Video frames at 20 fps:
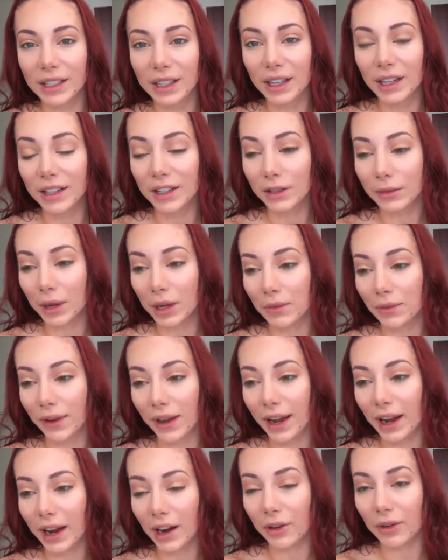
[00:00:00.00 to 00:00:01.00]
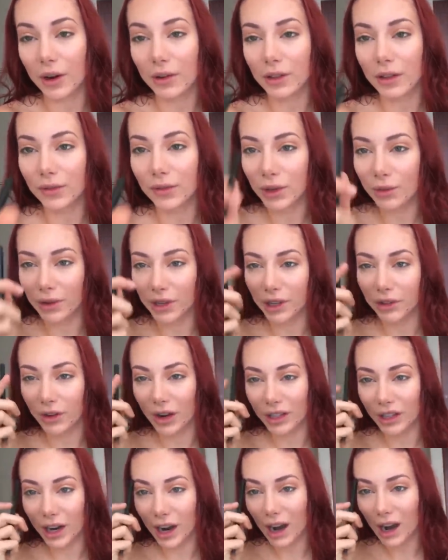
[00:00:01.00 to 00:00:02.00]
It's great for hair growth. If you wanna grow
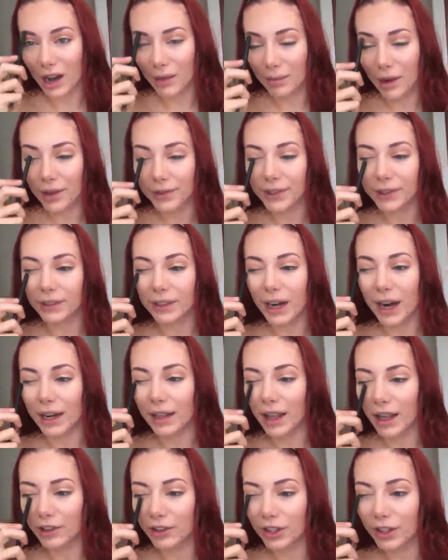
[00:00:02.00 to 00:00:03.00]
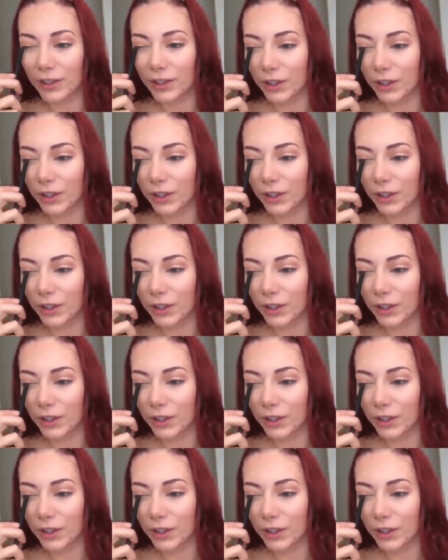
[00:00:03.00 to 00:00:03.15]
your eyebrows and your eyelashes,